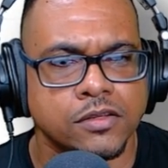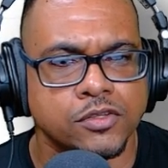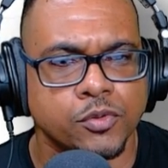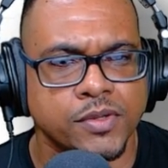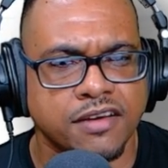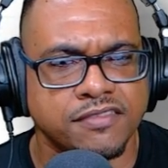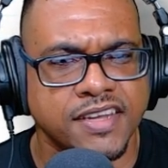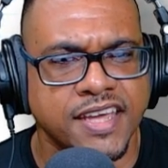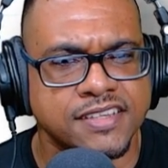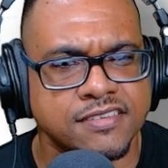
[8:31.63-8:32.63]
So we have
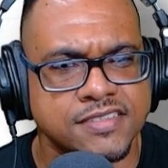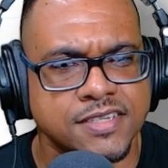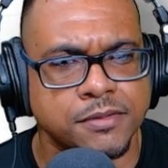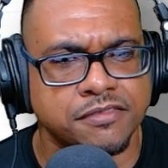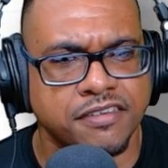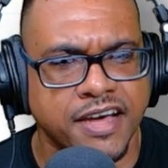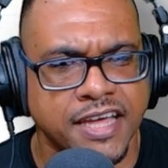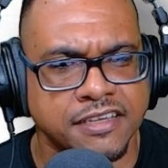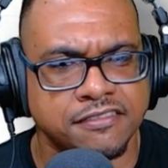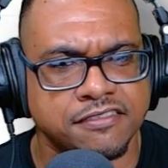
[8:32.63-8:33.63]
negative
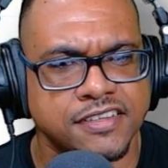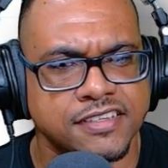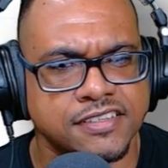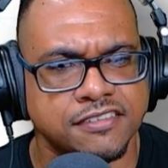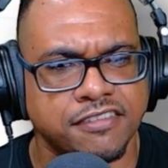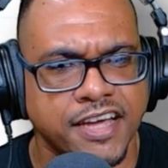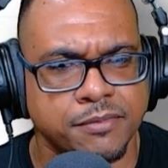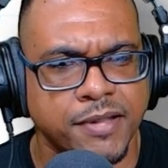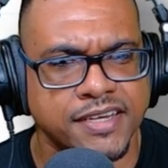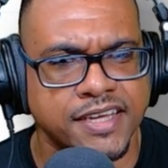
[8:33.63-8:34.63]
75
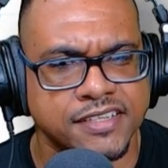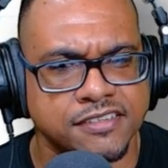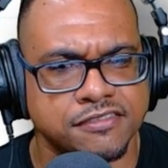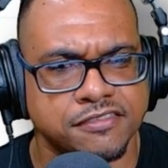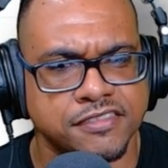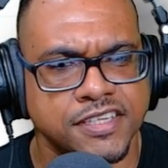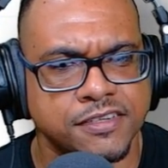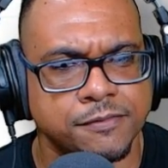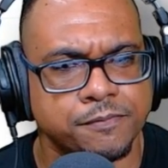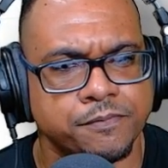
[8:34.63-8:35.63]
divided by negative
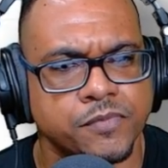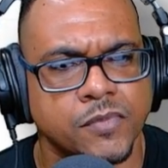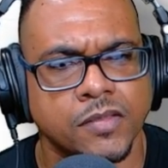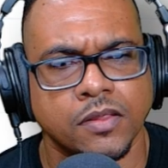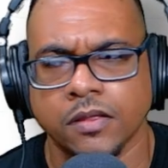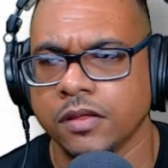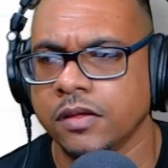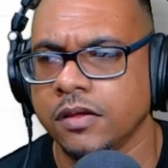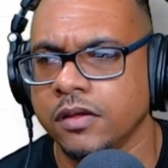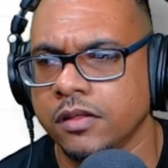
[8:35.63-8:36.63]
15.
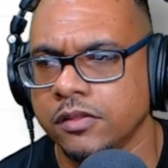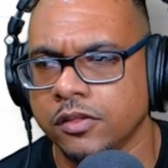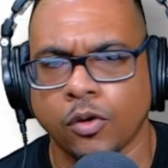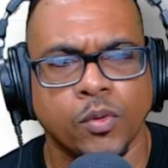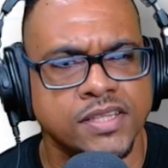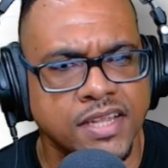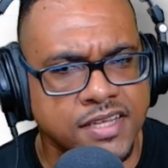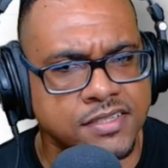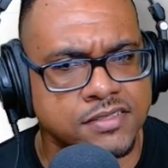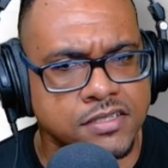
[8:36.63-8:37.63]
Now, what I
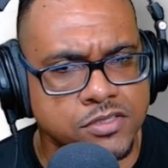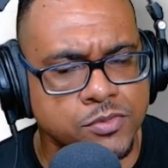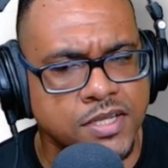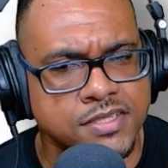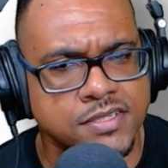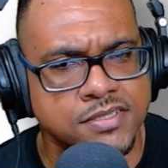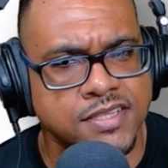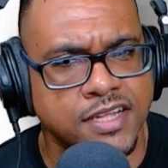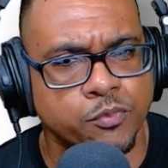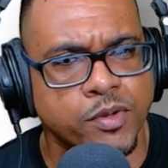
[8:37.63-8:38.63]
like to tell students is
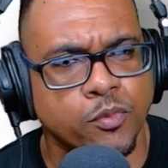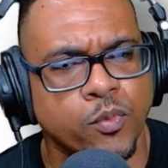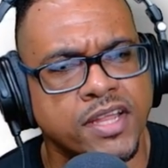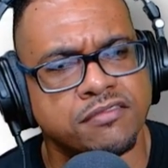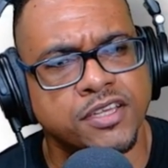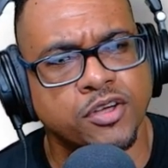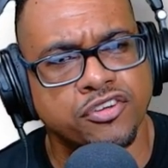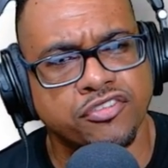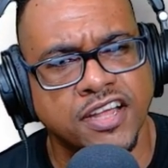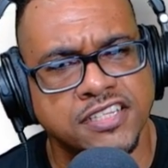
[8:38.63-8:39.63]
that whenever you are
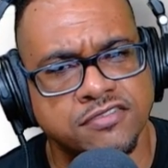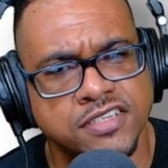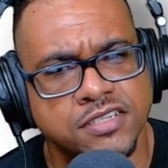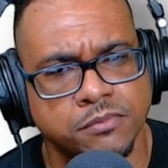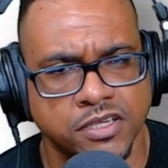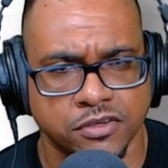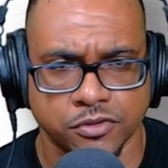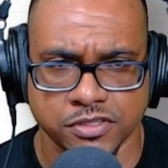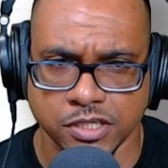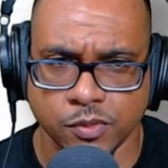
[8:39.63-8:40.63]
transferring something
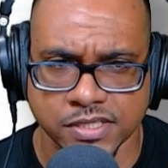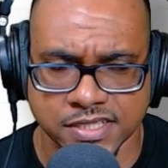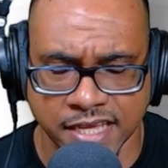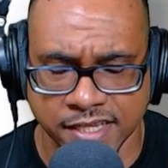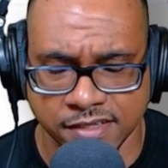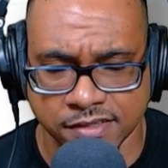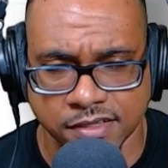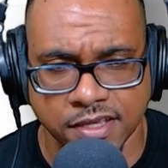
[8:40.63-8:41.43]
across the equal sign